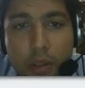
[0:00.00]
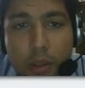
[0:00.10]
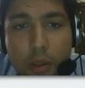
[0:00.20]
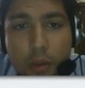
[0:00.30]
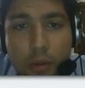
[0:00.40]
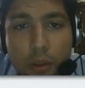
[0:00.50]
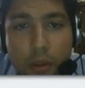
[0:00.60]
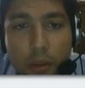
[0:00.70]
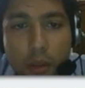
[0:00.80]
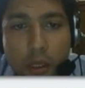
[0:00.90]
So
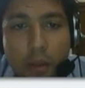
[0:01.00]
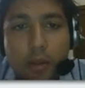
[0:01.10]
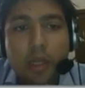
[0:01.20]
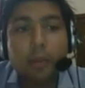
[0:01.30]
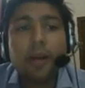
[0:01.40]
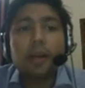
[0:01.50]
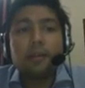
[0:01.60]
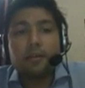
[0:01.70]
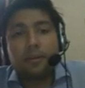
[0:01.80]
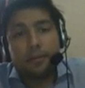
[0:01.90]
talking about the
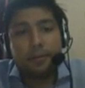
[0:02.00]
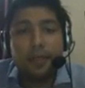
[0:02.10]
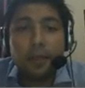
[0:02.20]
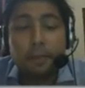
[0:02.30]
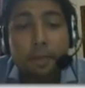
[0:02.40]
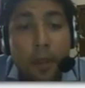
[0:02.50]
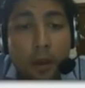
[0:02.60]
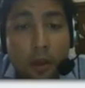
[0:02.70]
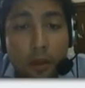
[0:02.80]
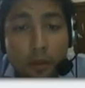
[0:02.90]
limitations, okay.
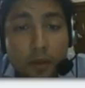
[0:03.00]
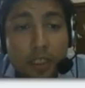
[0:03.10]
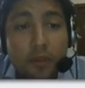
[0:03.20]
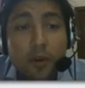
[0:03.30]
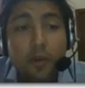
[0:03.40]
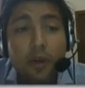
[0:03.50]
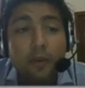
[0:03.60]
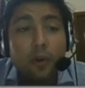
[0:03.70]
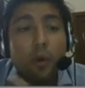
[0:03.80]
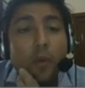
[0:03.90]
First of all, we have
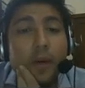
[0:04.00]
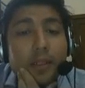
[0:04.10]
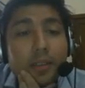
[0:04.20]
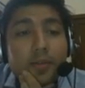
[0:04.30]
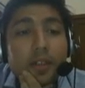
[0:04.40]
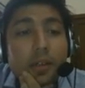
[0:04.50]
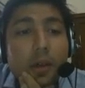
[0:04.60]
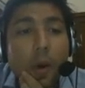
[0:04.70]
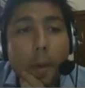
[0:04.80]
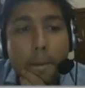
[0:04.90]
to know what is first
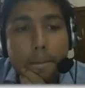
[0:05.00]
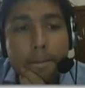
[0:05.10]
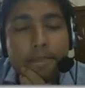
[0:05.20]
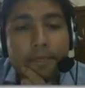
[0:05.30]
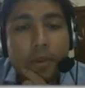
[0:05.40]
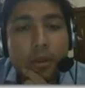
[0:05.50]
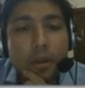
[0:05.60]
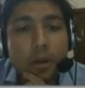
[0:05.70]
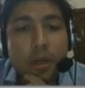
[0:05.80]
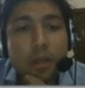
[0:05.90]
law.
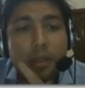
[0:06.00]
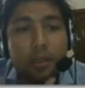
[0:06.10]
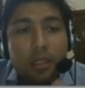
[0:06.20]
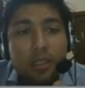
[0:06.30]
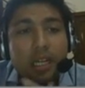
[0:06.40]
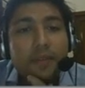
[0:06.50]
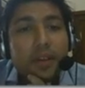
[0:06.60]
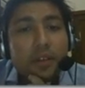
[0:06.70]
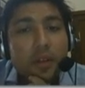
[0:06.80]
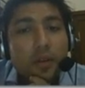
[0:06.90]
Okay. This is the
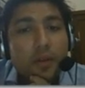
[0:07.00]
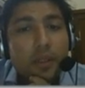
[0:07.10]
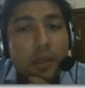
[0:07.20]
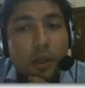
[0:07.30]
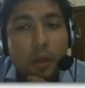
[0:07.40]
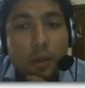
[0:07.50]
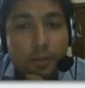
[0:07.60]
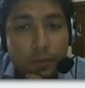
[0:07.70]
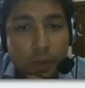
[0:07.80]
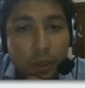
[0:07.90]
definition of the first law
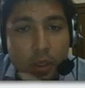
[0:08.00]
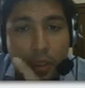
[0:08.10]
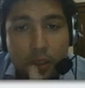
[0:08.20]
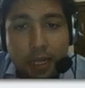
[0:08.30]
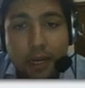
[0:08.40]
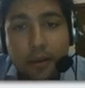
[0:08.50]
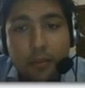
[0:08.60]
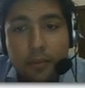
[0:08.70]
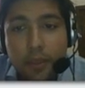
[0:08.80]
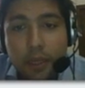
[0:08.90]
that
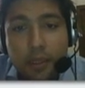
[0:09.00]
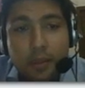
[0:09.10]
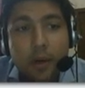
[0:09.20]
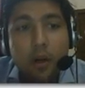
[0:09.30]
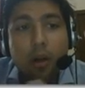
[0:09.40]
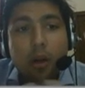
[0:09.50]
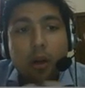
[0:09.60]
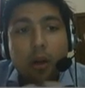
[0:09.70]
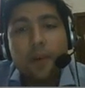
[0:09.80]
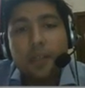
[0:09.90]
it is about law
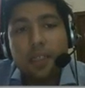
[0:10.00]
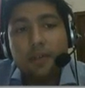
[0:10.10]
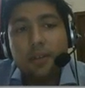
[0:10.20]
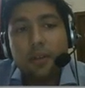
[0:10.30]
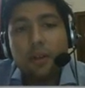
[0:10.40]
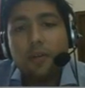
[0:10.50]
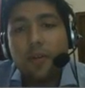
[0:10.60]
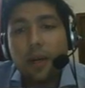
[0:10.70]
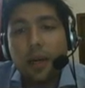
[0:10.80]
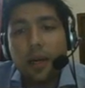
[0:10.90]
of conservation of
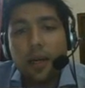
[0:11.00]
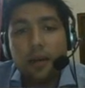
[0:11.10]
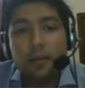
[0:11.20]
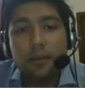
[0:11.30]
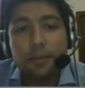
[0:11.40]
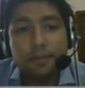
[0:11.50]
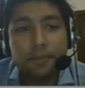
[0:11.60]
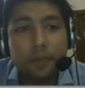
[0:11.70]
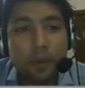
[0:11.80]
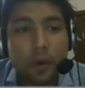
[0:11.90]
energy.
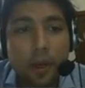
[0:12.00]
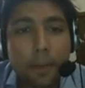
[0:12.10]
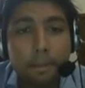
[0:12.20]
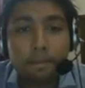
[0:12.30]
Okay.